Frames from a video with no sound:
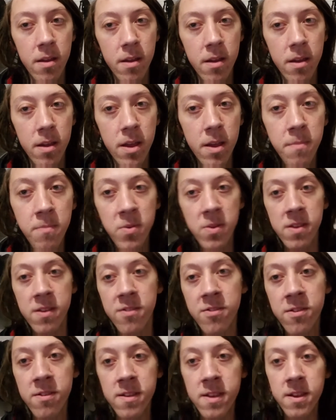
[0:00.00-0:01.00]
in
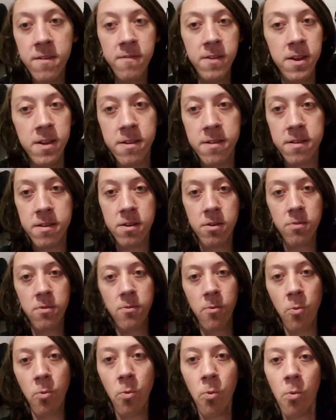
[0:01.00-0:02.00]
positions EV just goes
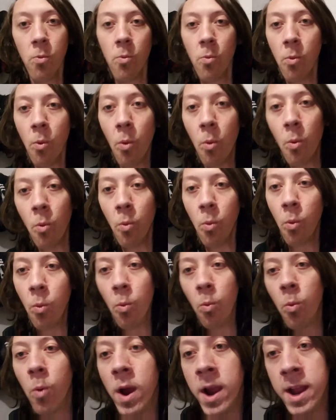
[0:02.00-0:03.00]

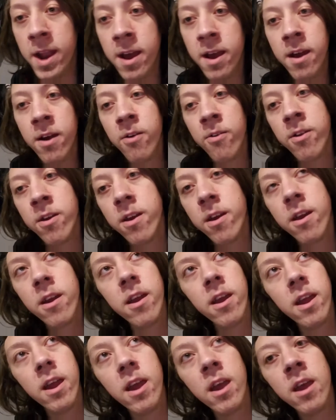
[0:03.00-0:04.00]
way down,
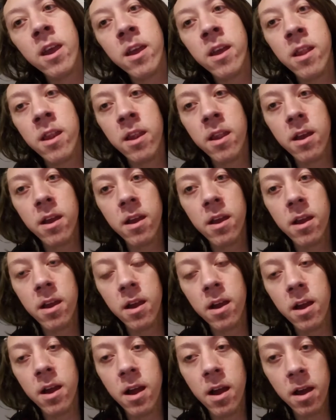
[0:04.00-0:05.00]
and
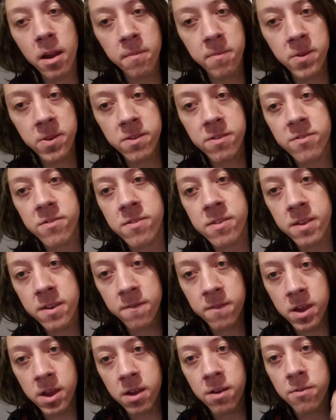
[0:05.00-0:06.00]
out of positions
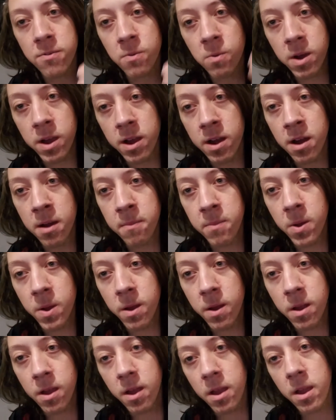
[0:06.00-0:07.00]
EV goes way up.
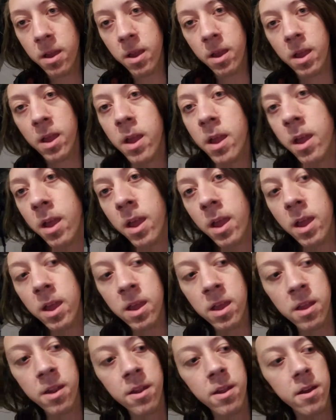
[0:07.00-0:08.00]

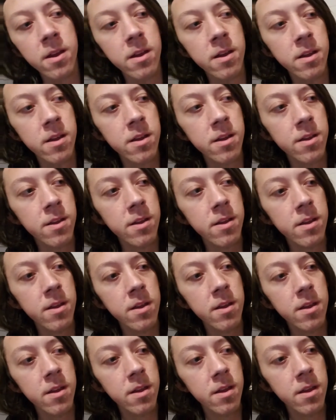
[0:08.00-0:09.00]
And
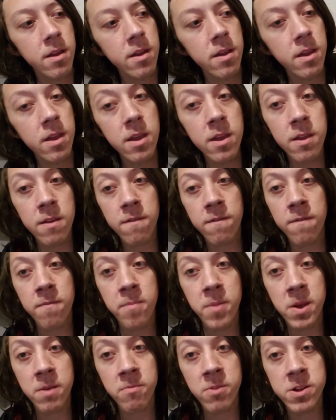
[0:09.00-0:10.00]
if
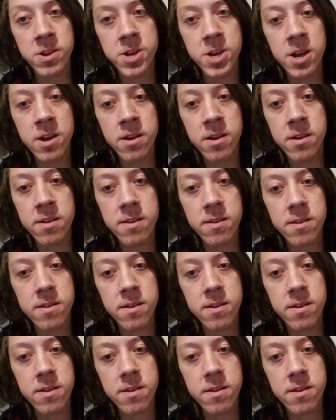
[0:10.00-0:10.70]
big blind checks,